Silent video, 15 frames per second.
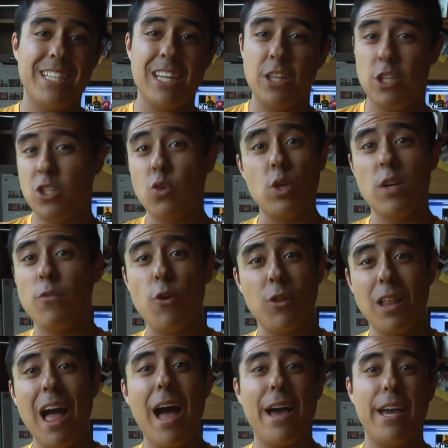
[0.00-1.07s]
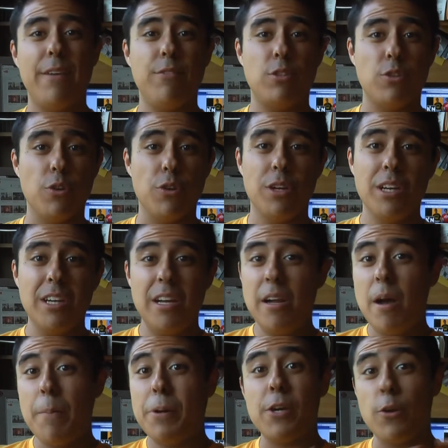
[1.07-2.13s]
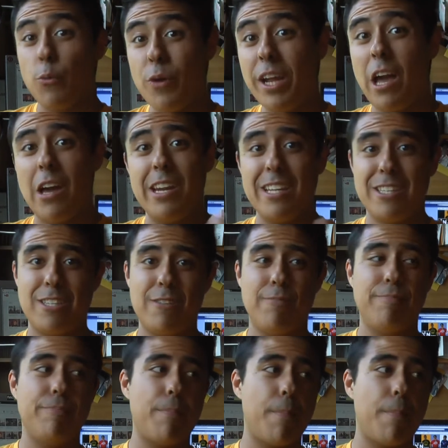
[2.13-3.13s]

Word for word: to tell the story of our lives or put a ring on it.